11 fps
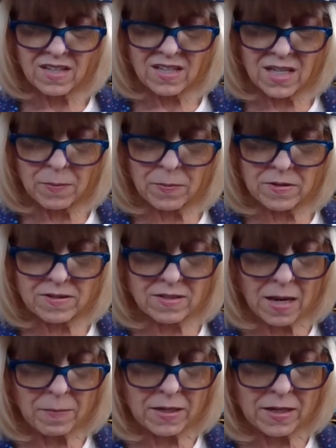Kippered
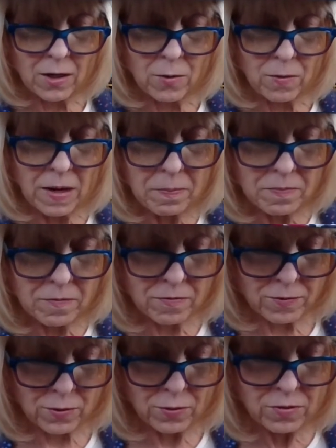salmon and
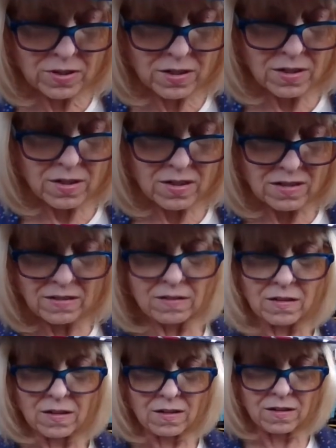grapefruit?
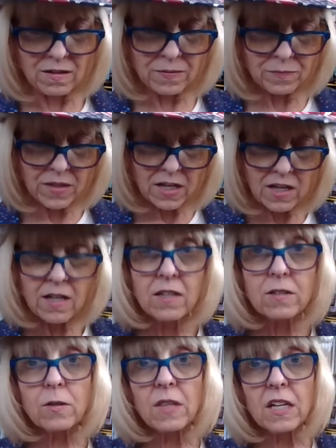Oh.
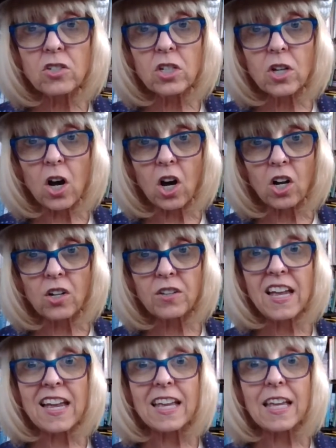So then she called,
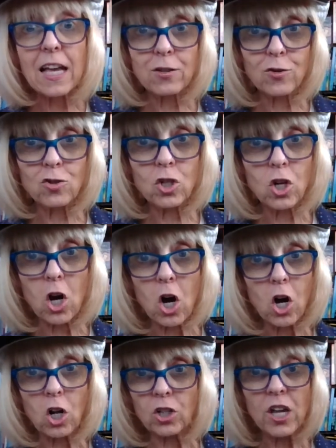and guess who she
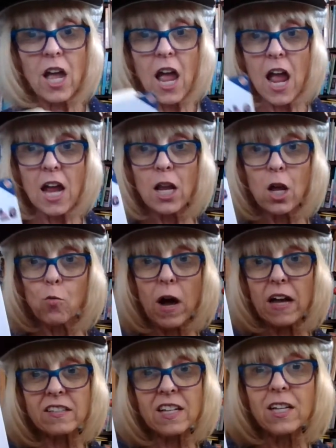called? And it
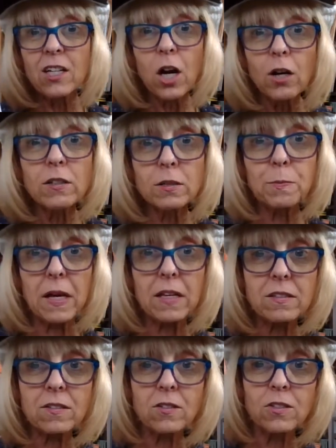wasn't
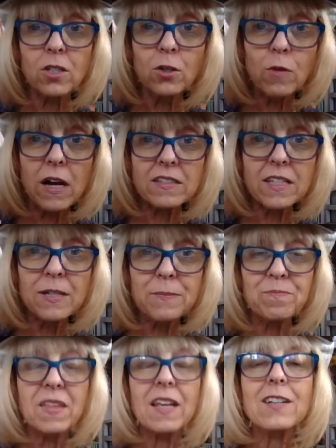Ghostbusters. Who was it?
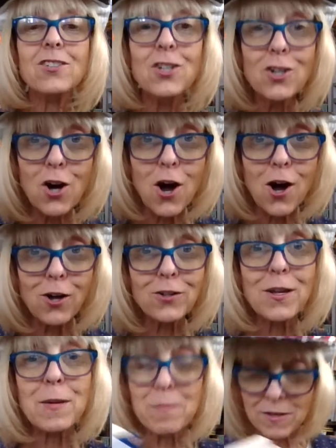She called
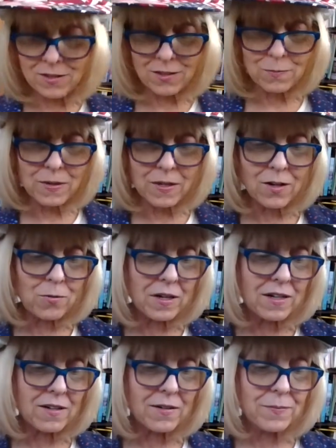Mrs. Piggle
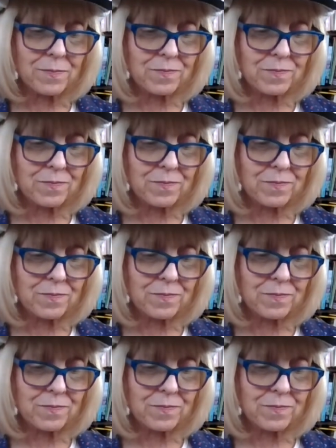Wiggle.